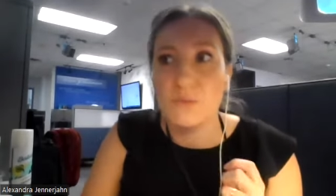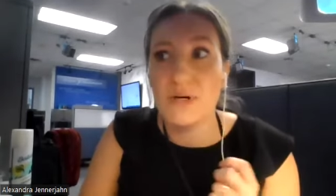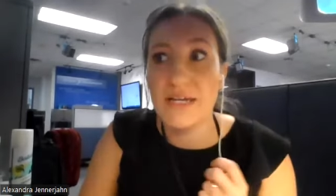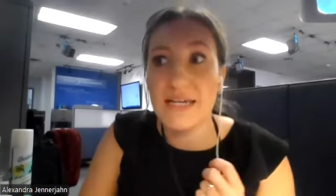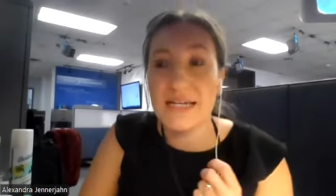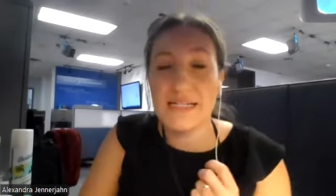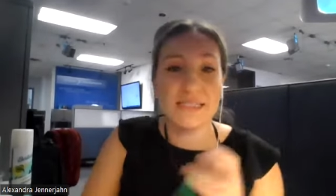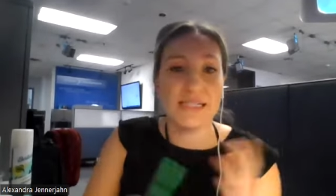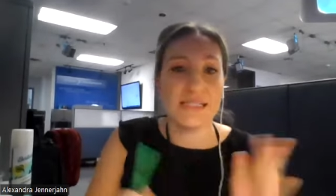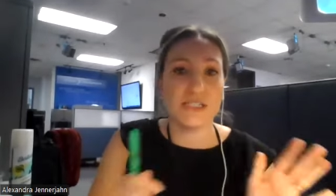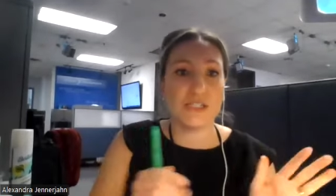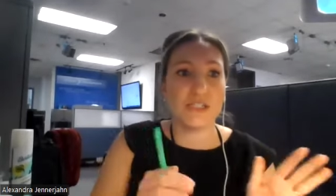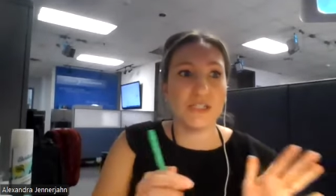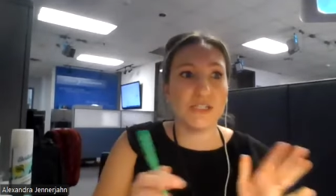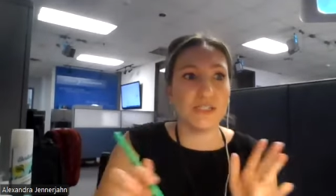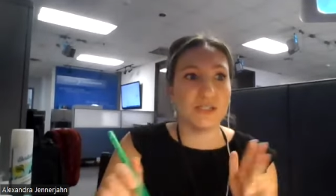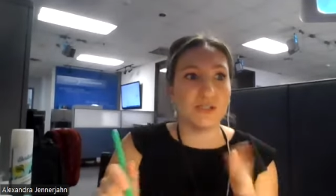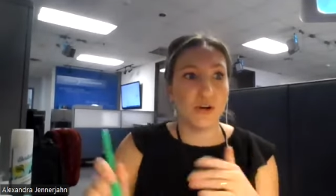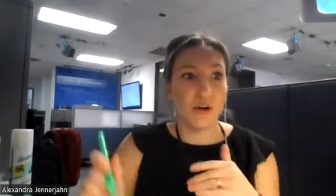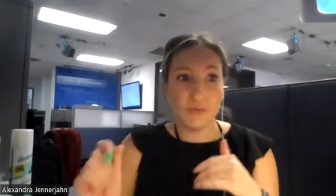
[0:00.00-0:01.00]
Well, I guess let's
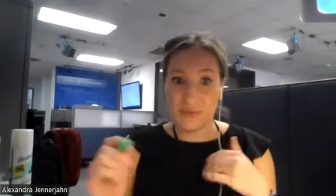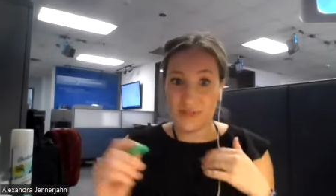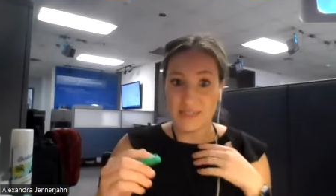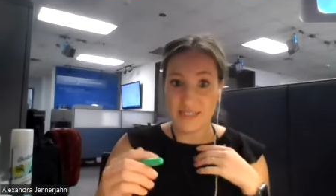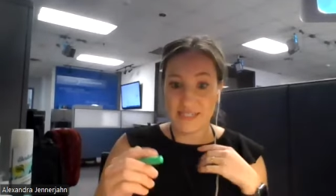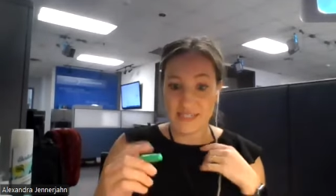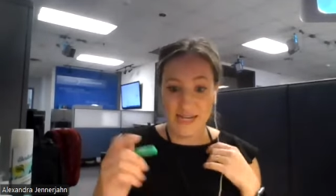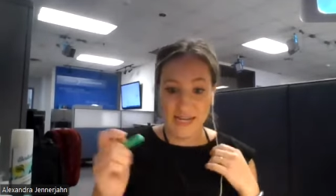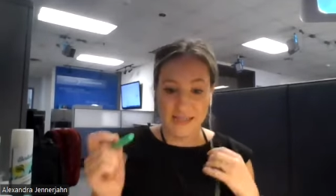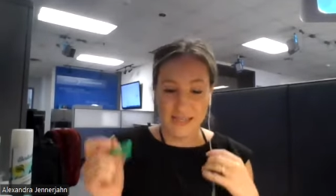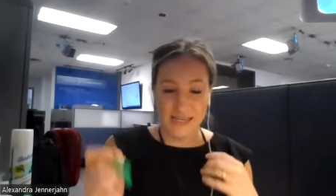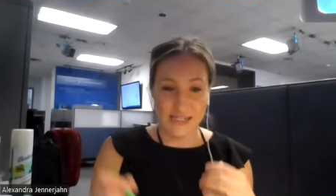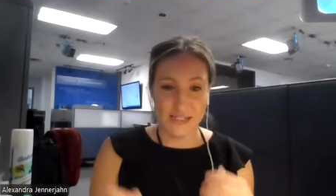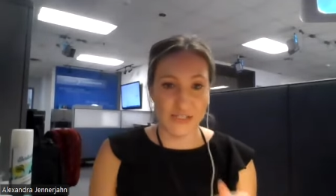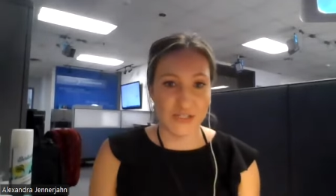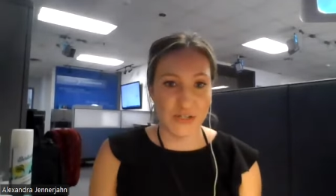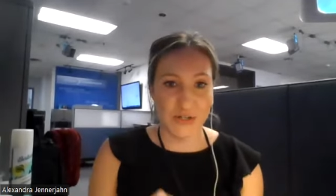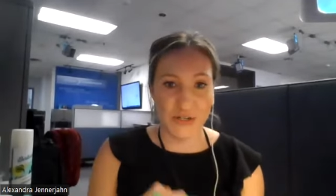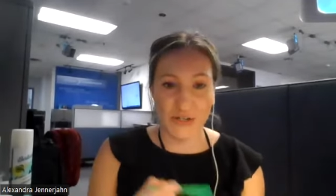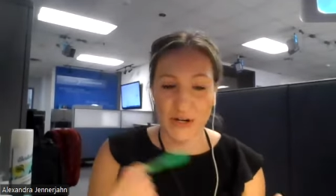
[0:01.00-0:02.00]
just start with today then.
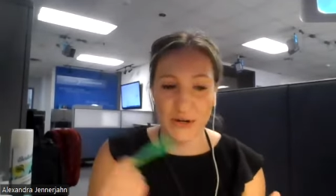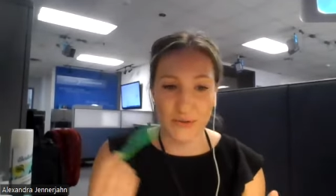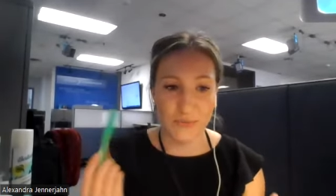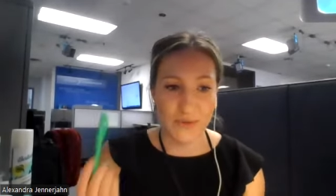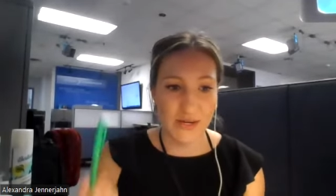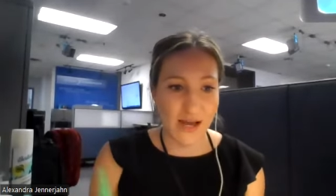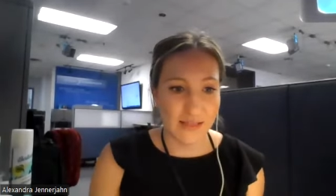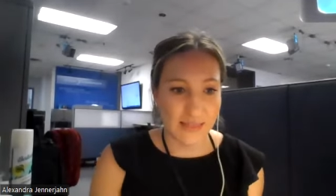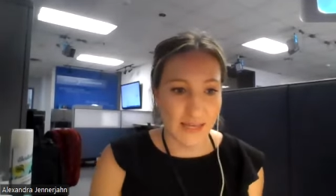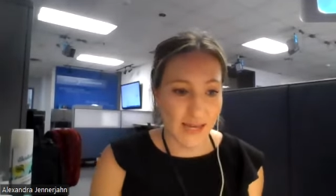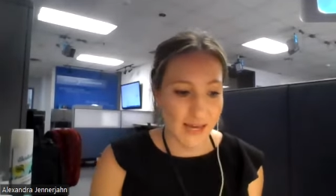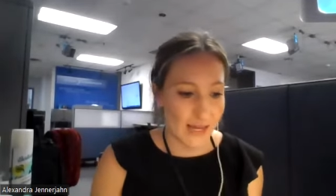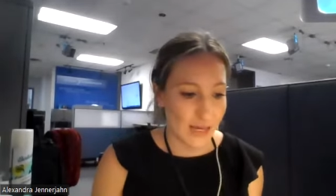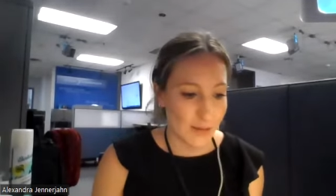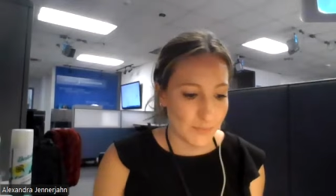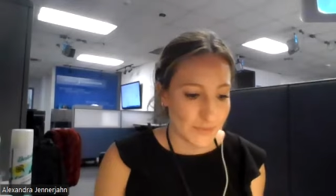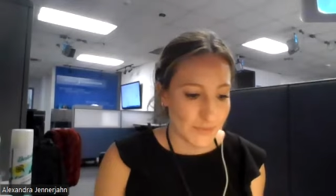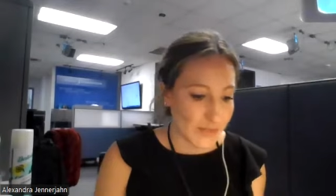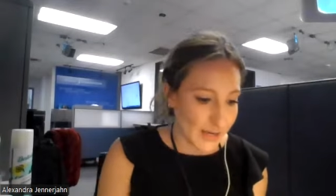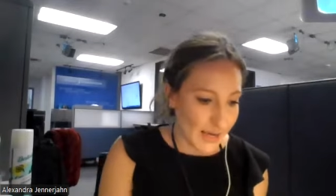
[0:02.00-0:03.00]
So, you know, we got that
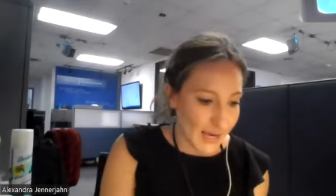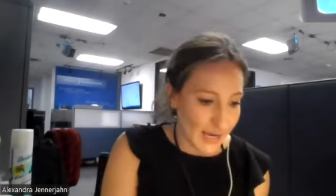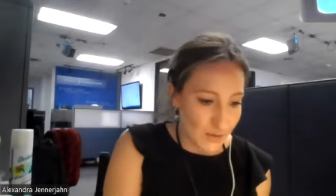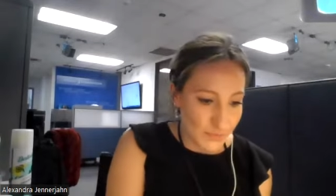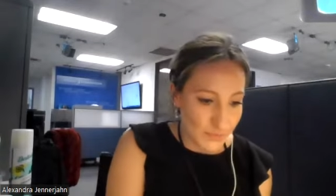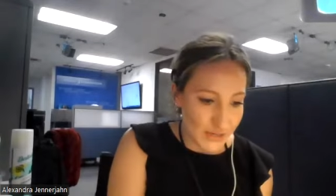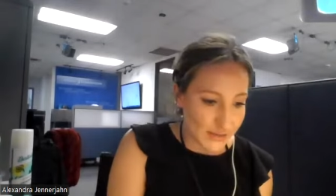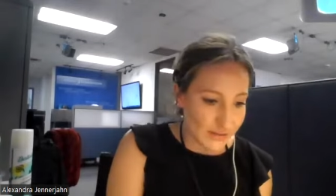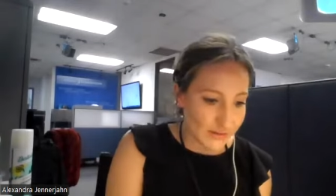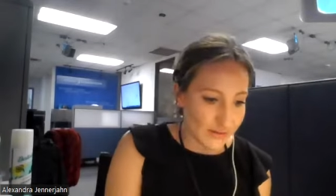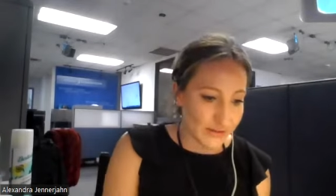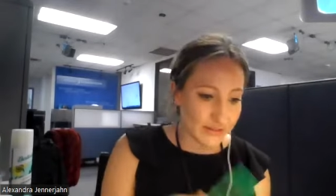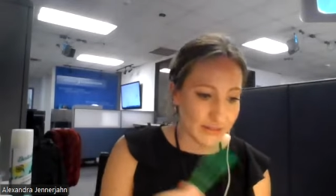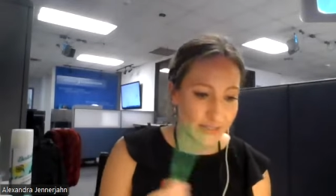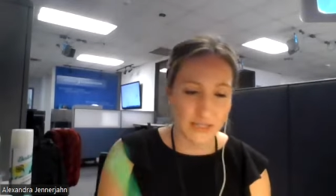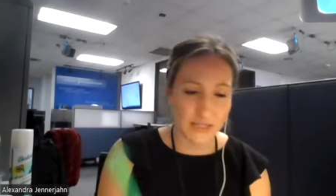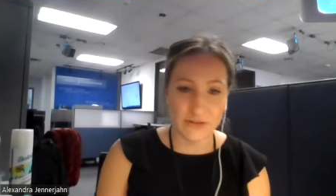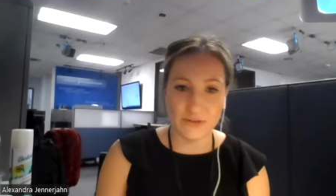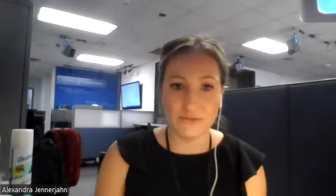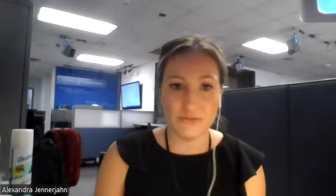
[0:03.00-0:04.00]
A P, A P alert
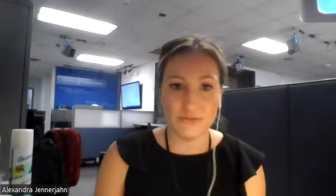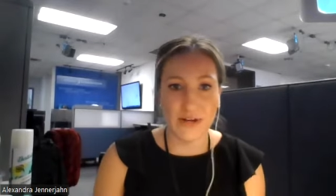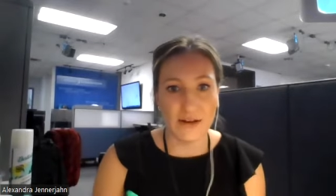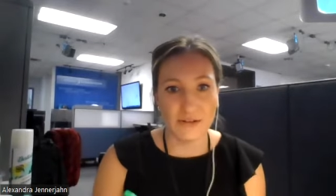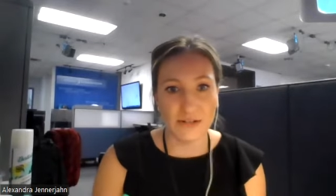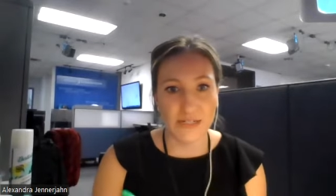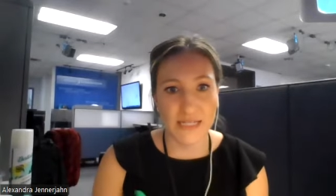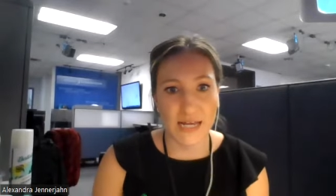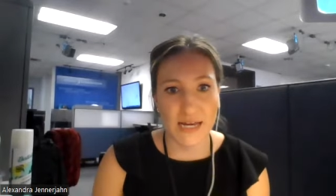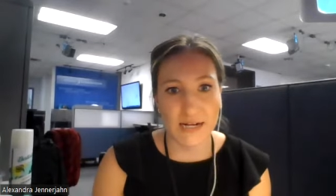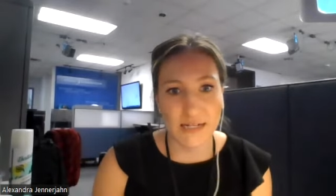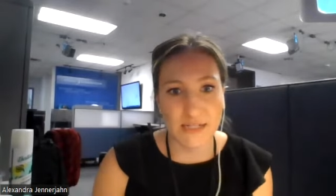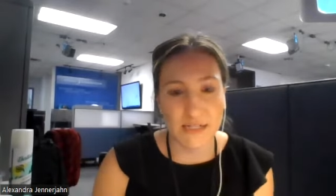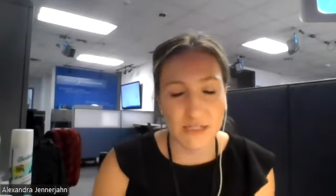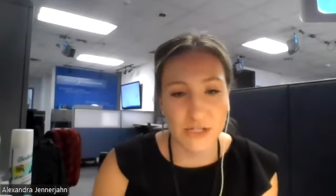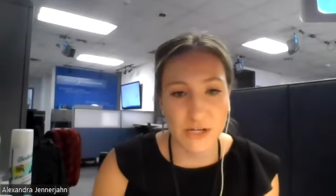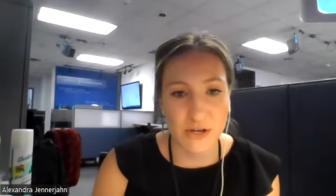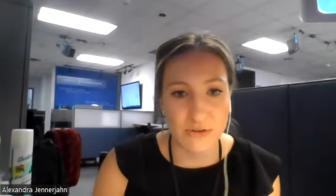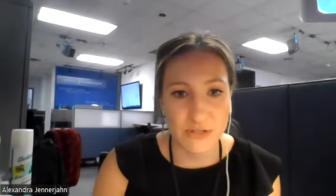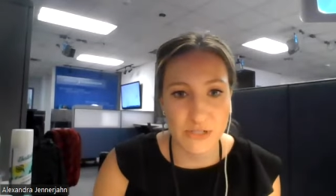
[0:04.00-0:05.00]
that you've now decided
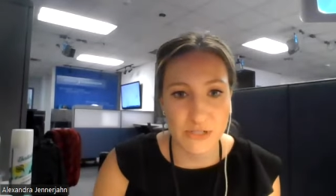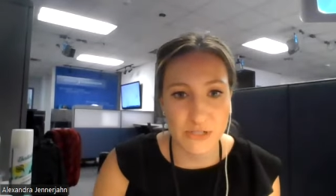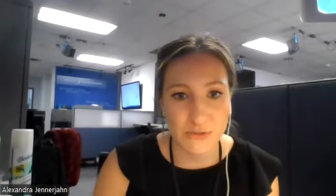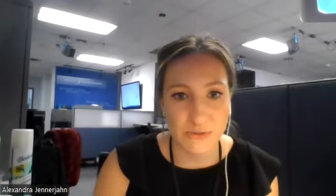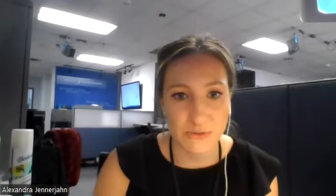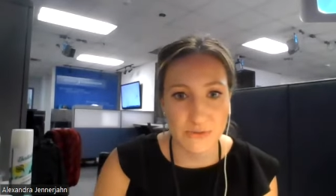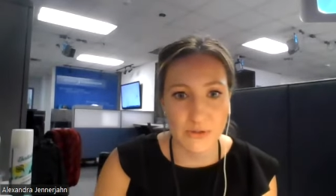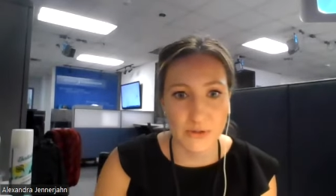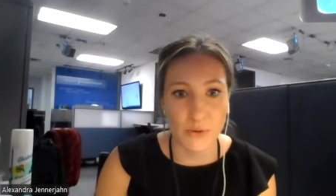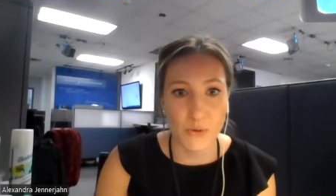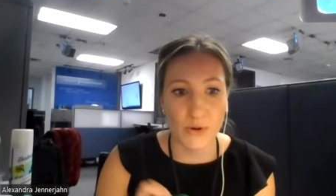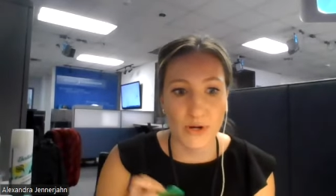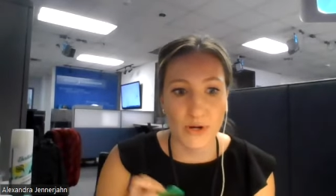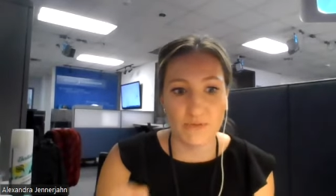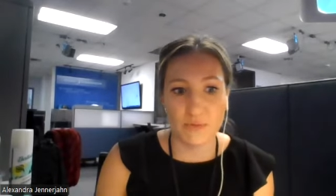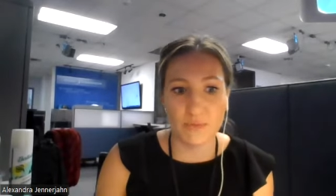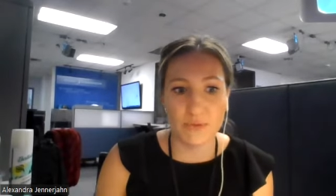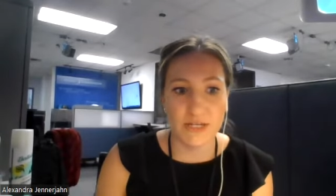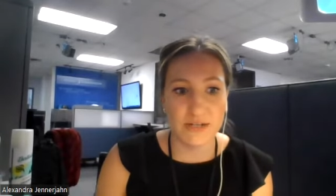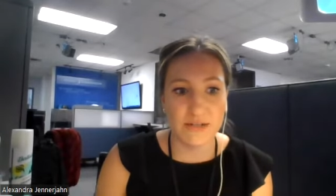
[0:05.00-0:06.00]
to go to the Court
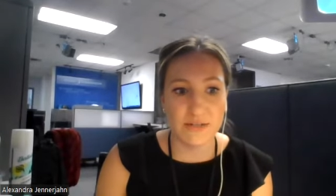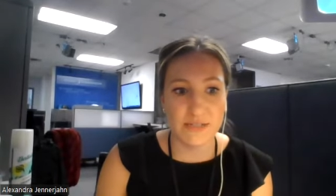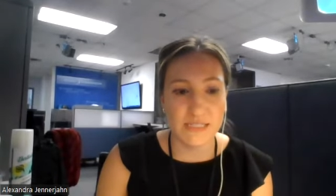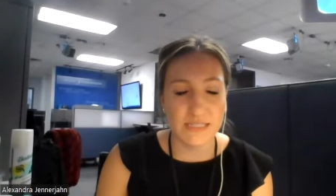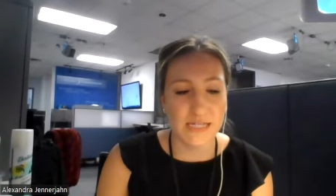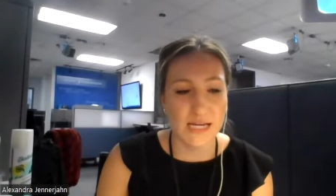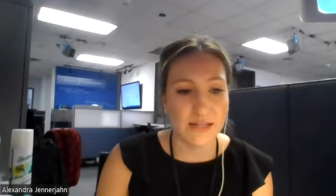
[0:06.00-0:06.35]
of Appeals.